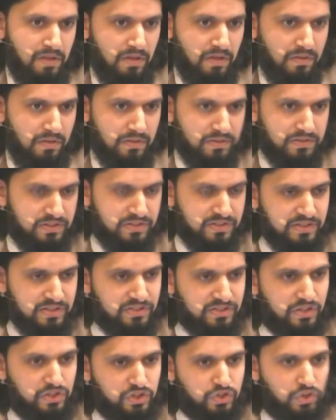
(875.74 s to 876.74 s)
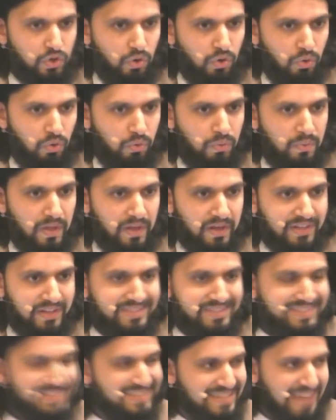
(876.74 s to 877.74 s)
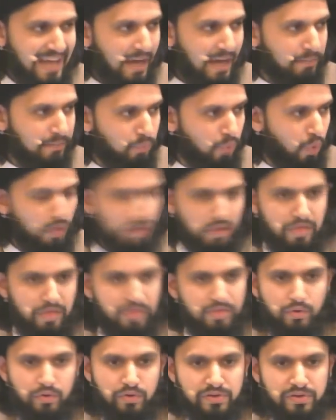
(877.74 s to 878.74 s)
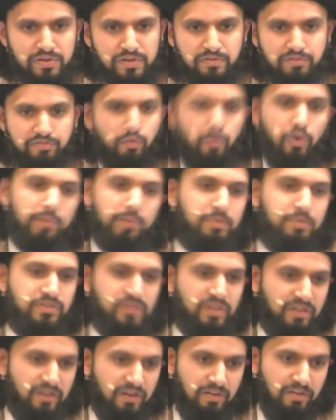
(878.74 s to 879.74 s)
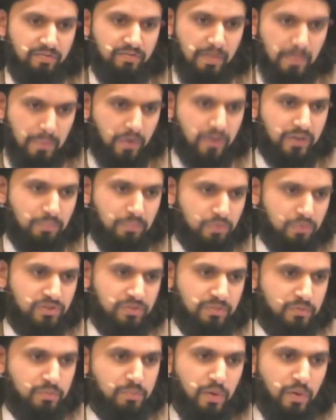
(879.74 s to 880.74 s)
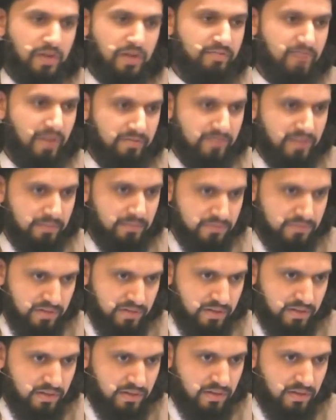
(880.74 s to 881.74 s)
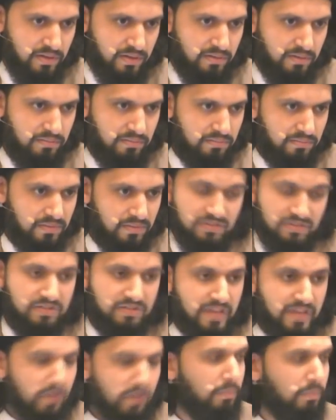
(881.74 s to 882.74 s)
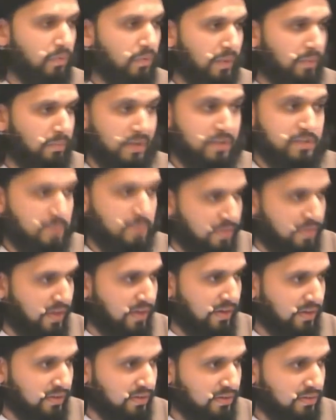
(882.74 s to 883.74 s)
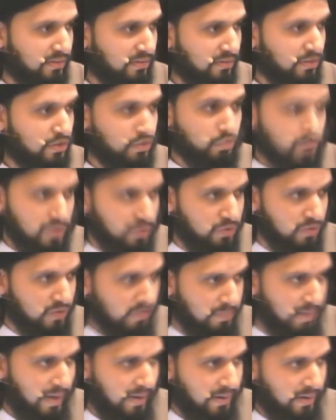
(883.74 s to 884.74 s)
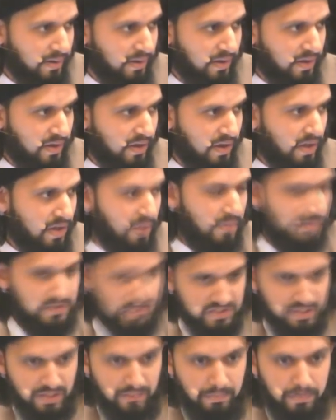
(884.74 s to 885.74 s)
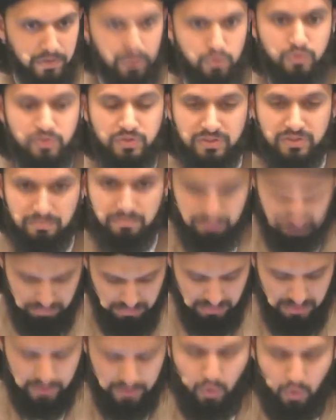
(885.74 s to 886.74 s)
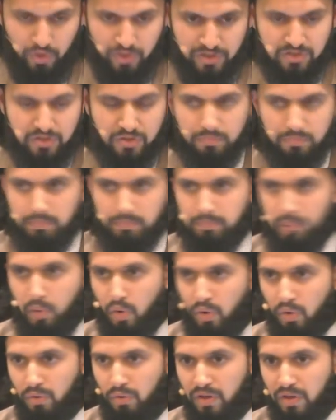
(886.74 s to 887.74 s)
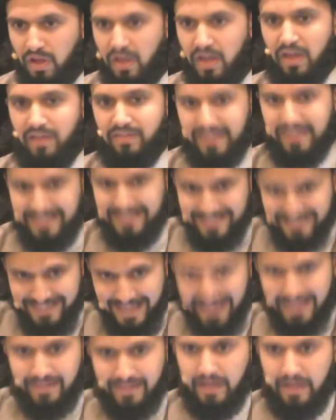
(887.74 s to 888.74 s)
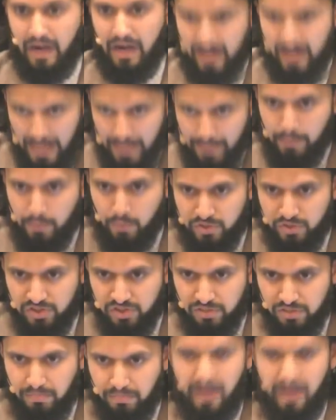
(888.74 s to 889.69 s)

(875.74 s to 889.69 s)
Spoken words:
The statistics show that it's not more than 30-40% of American Muslims praying 5 times a day. That's a terrible number. That's pathetic. It's really, really bad. This is somebody who's, according to the poll, they say that I am a Muslim.